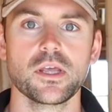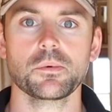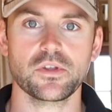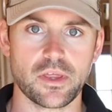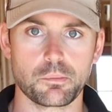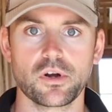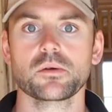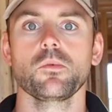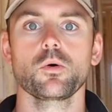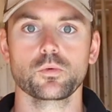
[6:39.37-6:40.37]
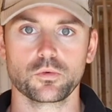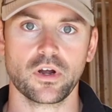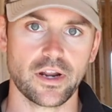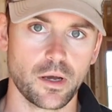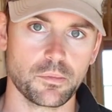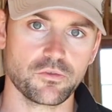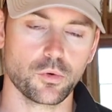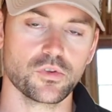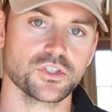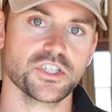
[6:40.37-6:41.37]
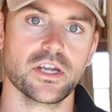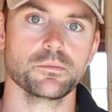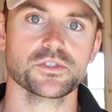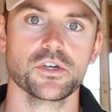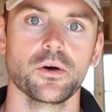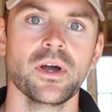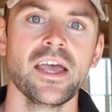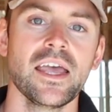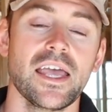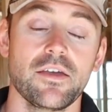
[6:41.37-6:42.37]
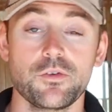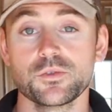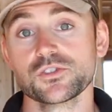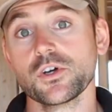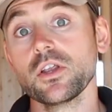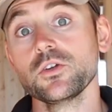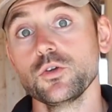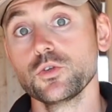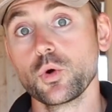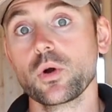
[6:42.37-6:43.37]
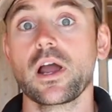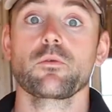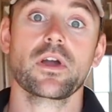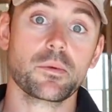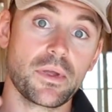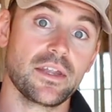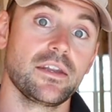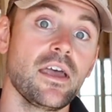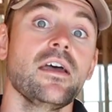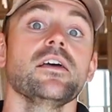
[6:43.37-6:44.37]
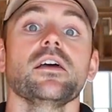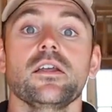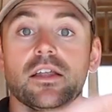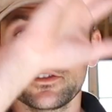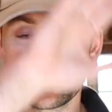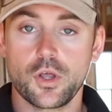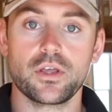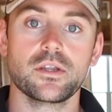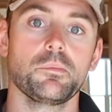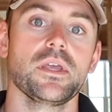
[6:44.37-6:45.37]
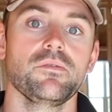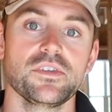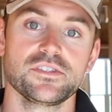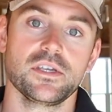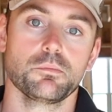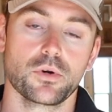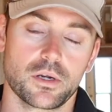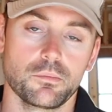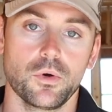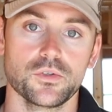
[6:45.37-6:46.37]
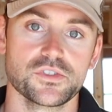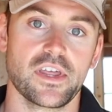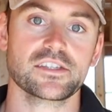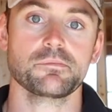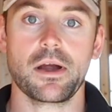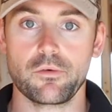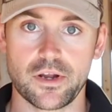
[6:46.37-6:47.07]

typically that brick mold will rot out before the jam. So if you install a new door, I recommend installing the P V C brick mold. So that's my